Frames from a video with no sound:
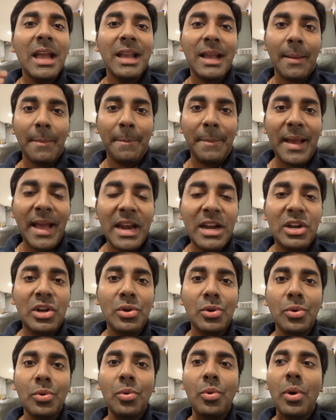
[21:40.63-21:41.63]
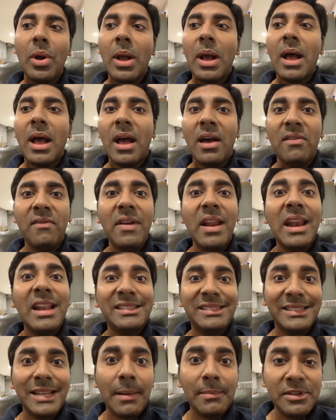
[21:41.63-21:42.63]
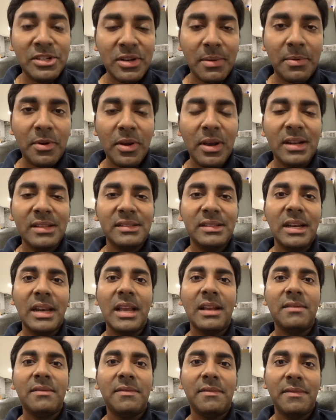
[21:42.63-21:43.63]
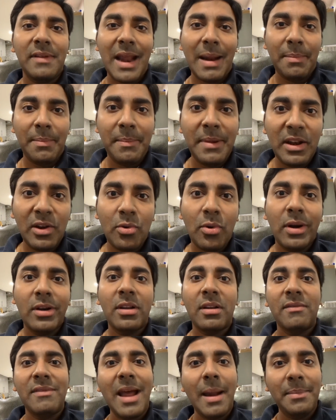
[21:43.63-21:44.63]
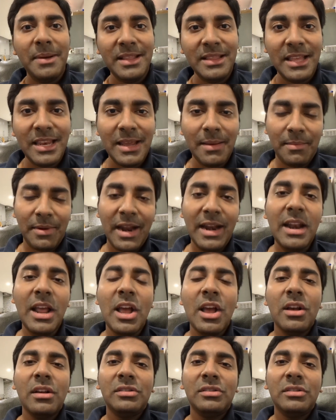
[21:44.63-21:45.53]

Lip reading: compared to a well-established cryptocurrency like wrapped Bitcoin or wrapped Ethereum, right?